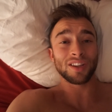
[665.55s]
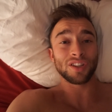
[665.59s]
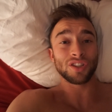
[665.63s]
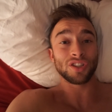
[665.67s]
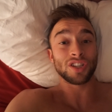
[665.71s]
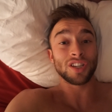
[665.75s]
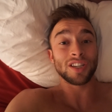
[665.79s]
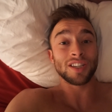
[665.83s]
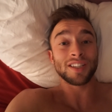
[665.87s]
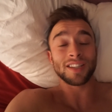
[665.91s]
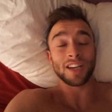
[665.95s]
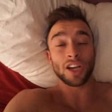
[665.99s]

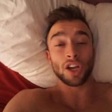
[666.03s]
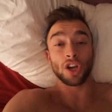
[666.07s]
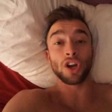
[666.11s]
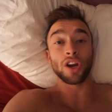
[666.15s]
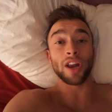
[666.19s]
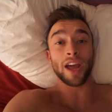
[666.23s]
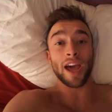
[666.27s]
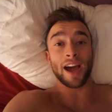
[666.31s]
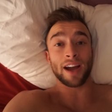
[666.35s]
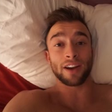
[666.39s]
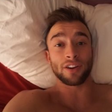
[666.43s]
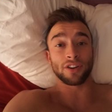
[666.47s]
she's a
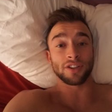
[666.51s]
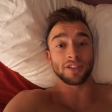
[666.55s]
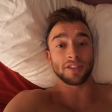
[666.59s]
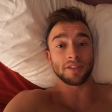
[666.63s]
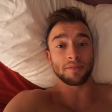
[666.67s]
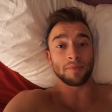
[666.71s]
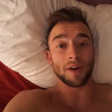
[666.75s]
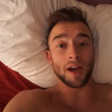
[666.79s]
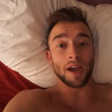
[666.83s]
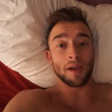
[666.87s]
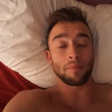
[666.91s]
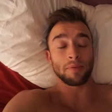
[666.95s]
good
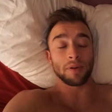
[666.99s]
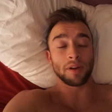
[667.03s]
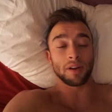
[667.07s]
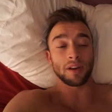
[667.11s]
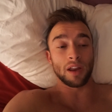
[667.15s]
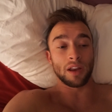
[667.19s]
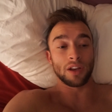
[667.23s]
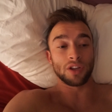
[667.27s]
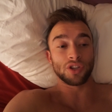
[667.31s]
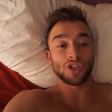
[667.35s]
actress in my opinion.